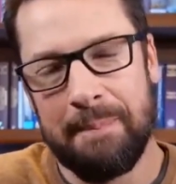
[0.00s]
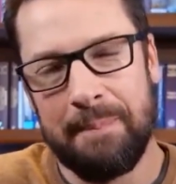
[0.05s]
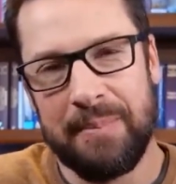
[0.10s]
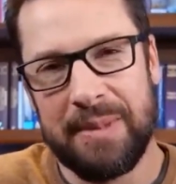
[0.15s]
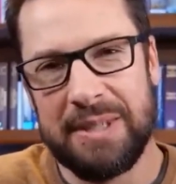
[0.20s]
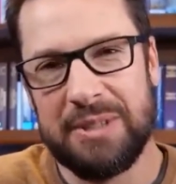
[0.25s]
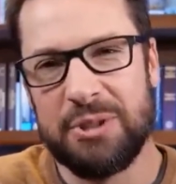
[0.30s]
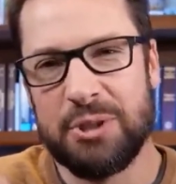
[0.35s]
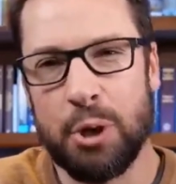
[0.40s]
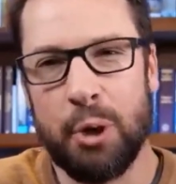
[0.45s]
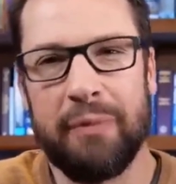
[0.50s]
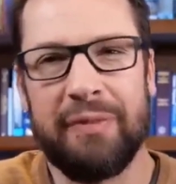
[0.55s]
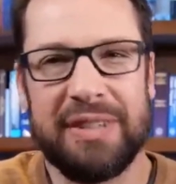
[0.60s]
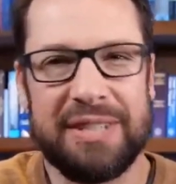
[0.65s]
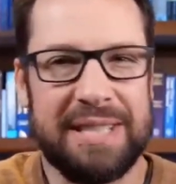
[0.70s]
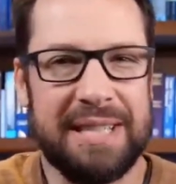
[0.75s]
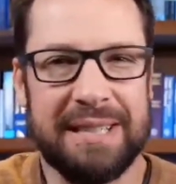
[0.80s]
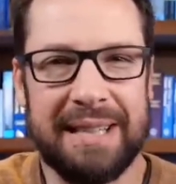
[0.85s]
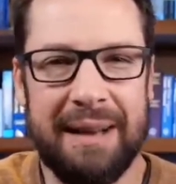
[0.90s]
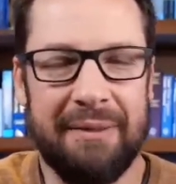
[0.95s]

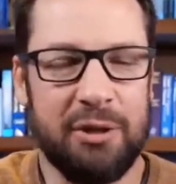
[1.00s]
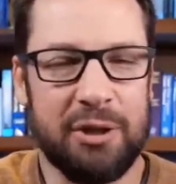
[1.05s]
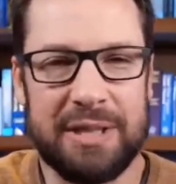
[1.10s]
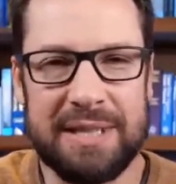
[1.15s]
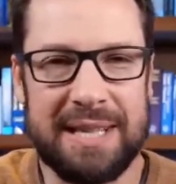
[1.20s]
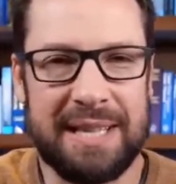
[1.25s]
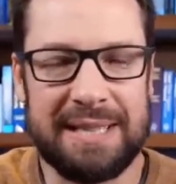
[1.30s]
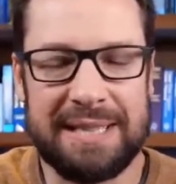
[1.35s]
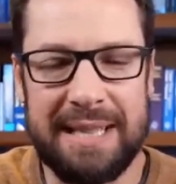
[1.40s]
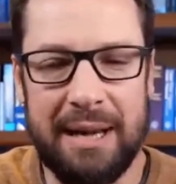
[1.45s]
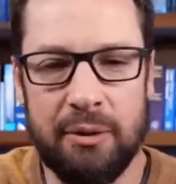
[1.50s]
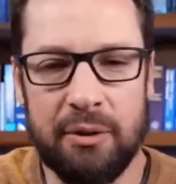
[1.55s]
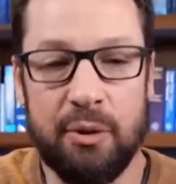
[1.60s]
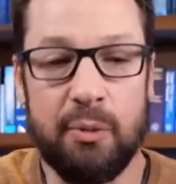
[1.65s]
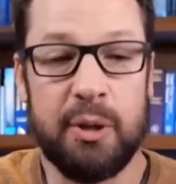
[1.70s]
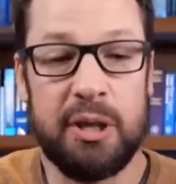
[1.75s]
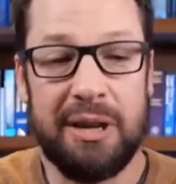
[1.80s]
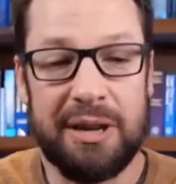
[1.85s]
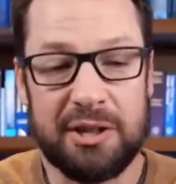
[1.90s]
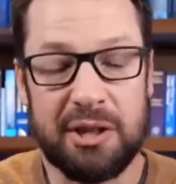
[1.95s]
surfacey level does this sound good.
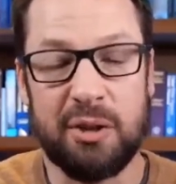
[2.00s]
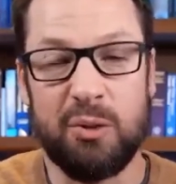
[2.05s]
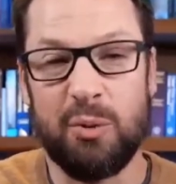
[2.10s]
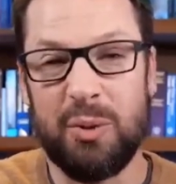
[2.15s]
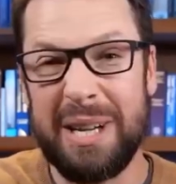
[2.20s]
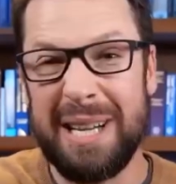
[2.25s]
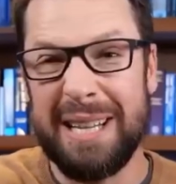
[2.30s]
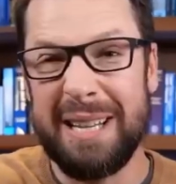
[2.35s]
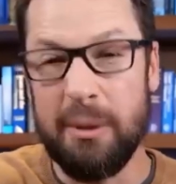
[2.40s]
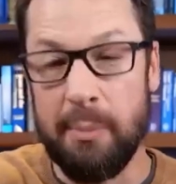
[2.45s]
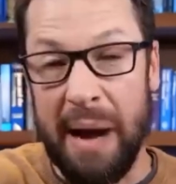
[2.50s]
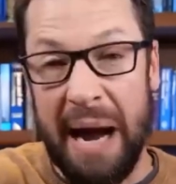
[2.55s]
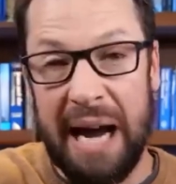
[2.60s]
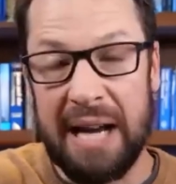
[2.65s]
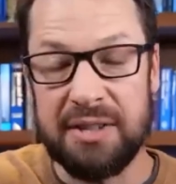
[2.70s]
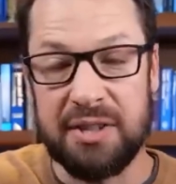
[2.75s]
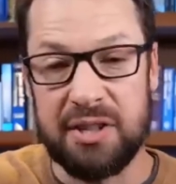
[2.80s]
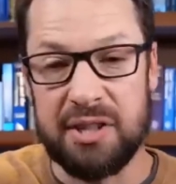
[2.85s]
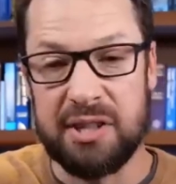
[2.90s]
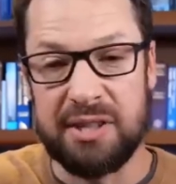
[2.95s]
When you actually read the
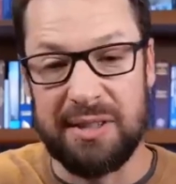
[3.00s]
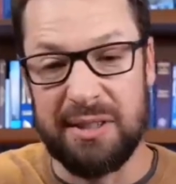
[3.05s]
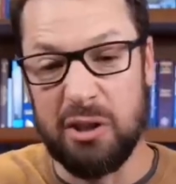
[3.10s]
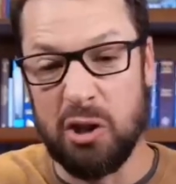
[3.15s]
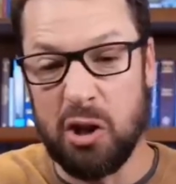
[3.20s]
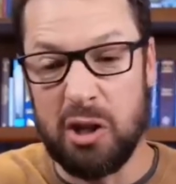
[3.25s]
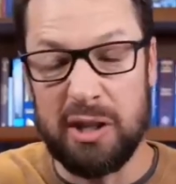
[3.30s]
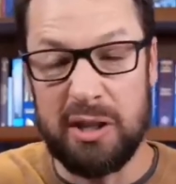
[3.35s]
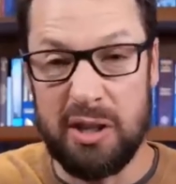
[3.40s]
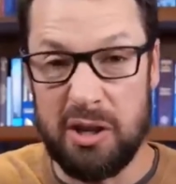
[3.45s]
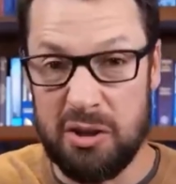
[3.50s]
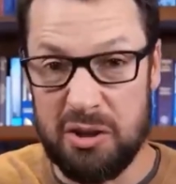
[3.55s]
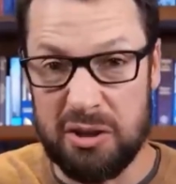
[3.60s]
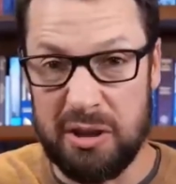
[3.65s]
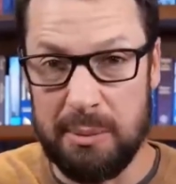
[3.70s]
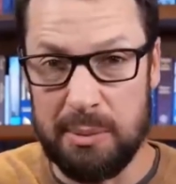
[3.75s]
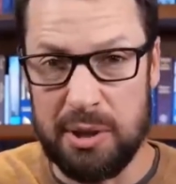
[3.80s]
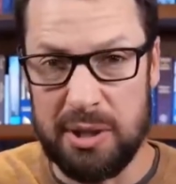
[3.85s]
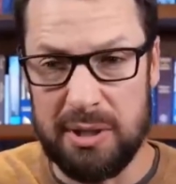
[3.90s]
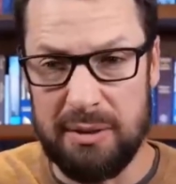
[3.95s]
passages and look at the
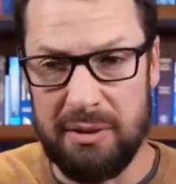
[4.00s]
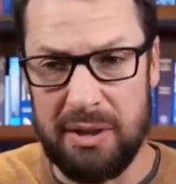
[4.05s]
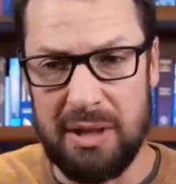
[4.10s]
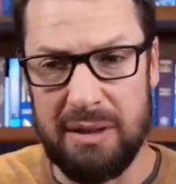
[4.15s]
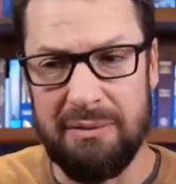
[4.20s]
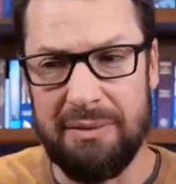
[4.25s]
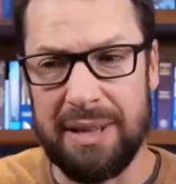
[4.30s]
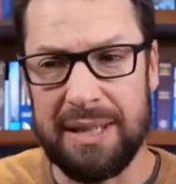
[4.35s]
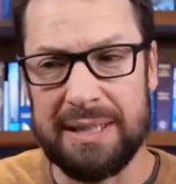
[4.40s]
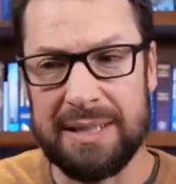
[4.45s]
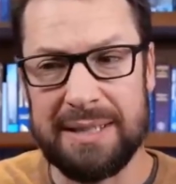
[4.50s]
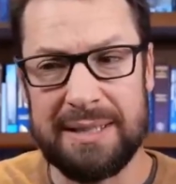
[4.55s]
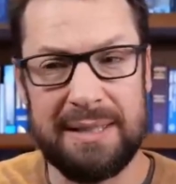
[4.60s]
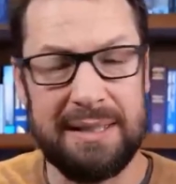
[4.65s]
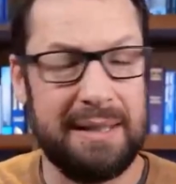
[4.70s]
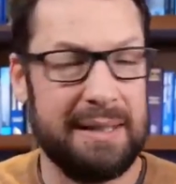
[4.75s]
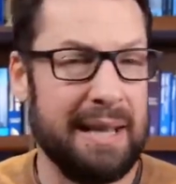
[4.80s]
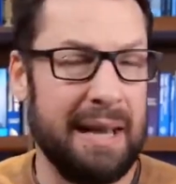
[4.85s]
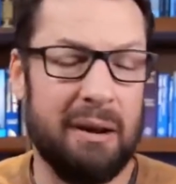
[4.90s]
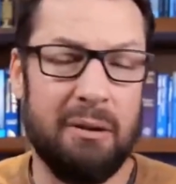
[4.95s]
descriptions of the events,
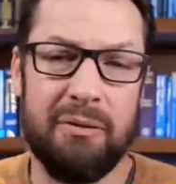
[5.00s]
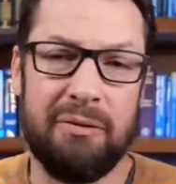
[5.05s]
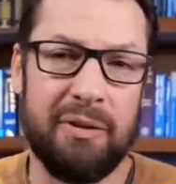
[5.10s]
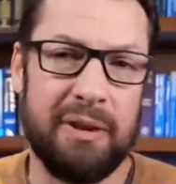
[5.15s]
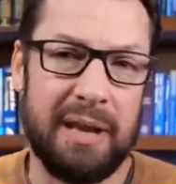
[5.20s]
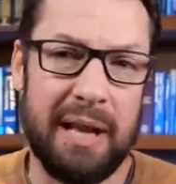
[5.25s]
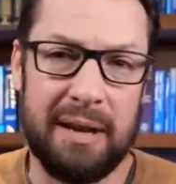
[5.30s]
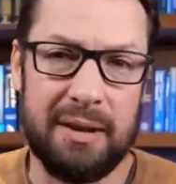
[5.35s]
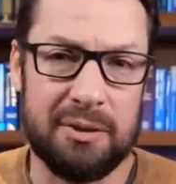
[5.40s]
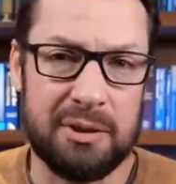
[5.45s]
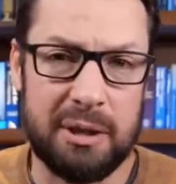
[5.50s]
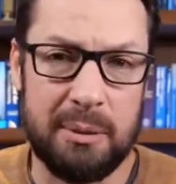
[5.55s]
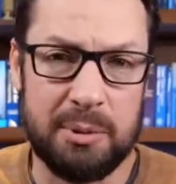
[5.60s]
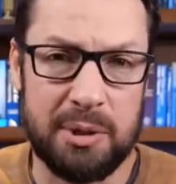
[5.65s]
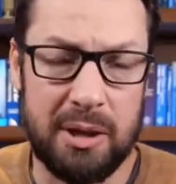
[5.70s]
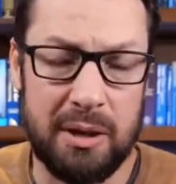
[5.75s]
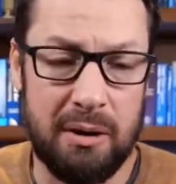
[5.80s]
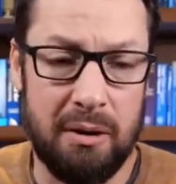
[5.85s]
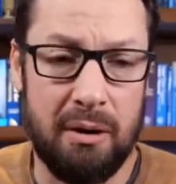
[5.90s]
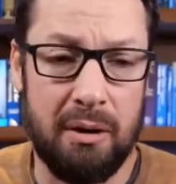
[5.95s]
they don't fit that
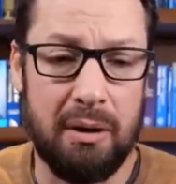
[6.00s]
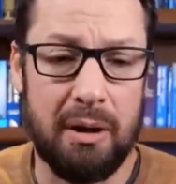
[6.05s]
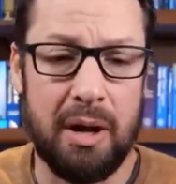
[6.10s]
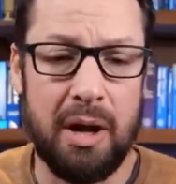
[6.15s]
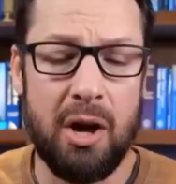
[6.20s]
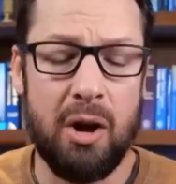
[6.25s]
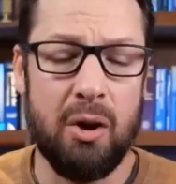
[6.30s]
description at all.